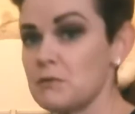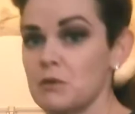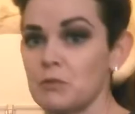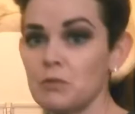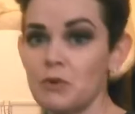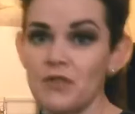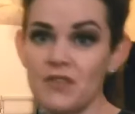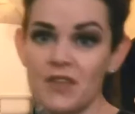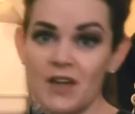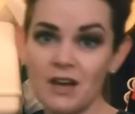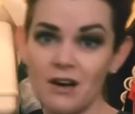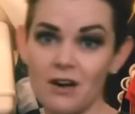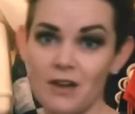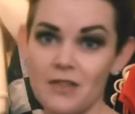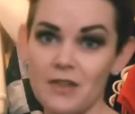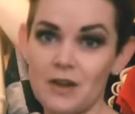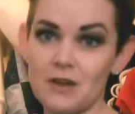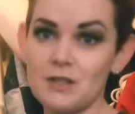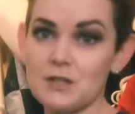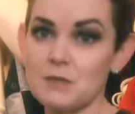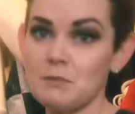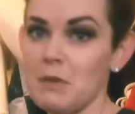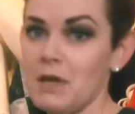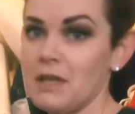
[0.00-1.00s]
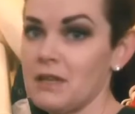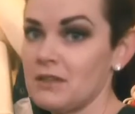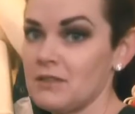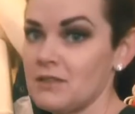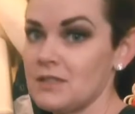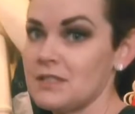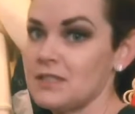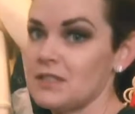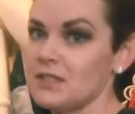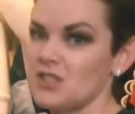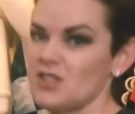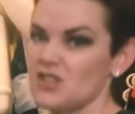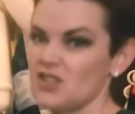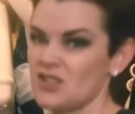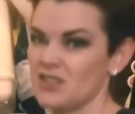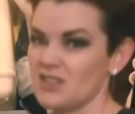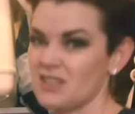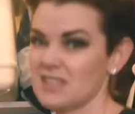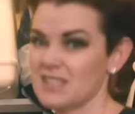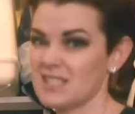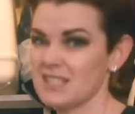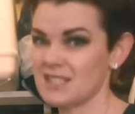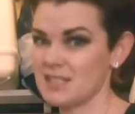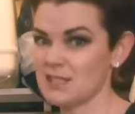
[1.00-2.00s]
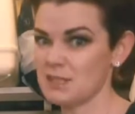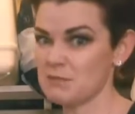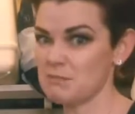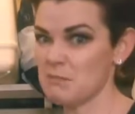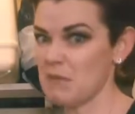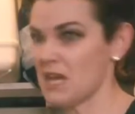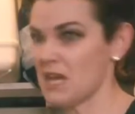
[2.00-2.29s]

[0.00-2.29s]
I'm going to put that on there as my little signature that this is